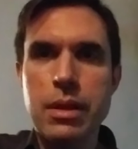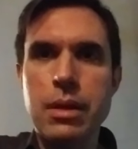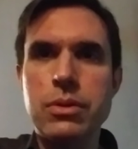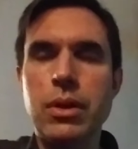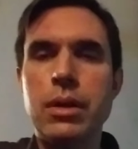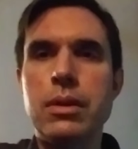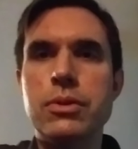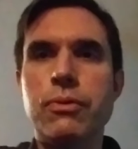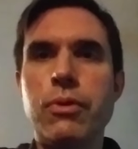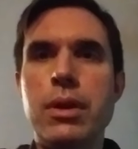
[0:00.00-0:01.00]
That's the end of
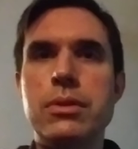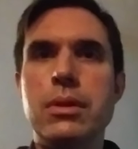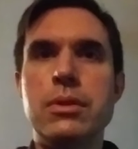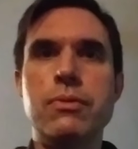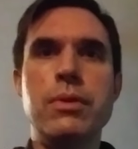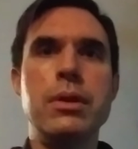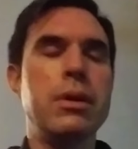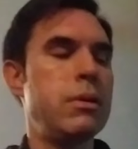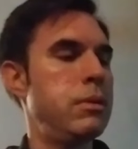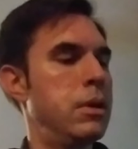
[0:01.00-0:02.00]
this phrase in this
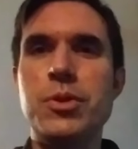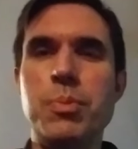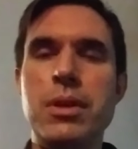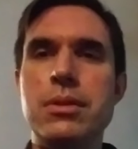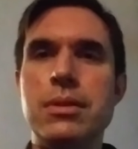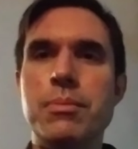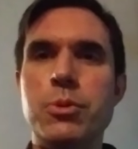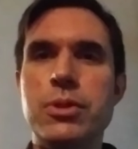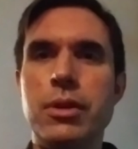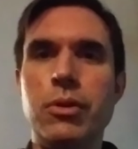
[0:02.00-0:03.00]
video. This piece isn't
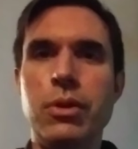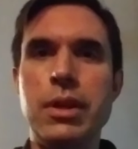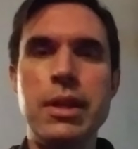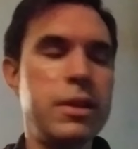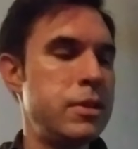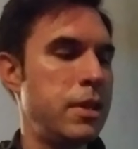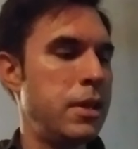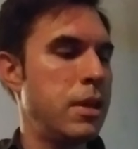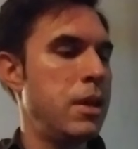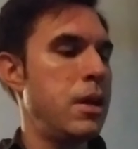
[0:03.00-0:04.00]
particularly
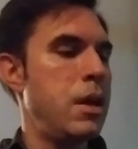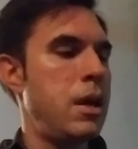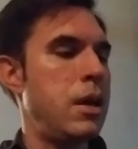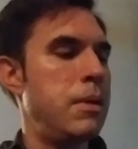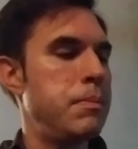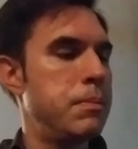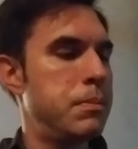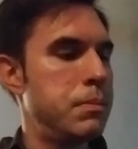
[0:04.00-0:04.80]
easy, but